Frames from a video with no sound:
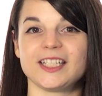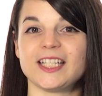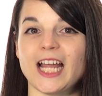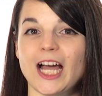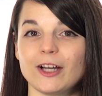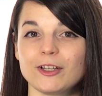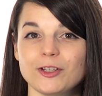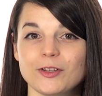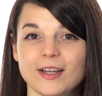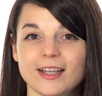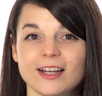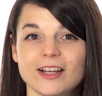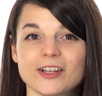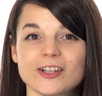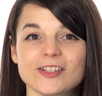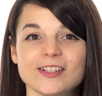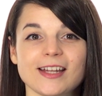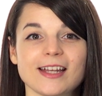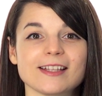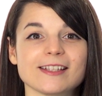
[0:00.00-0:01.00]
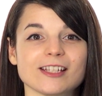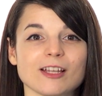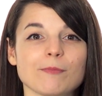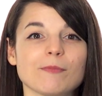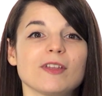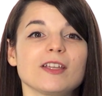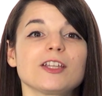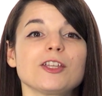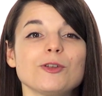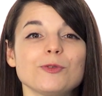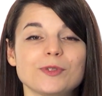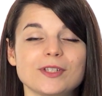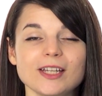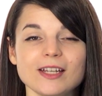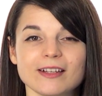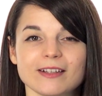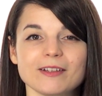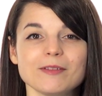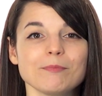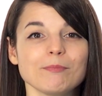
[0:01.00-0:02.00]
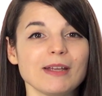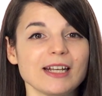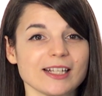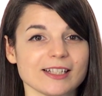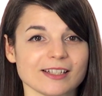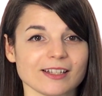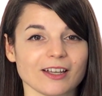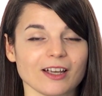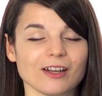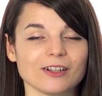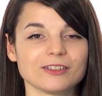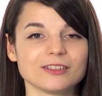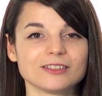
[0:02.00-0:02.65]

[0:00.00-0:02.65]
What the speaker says: Now you can understand something you didn't minutes ago.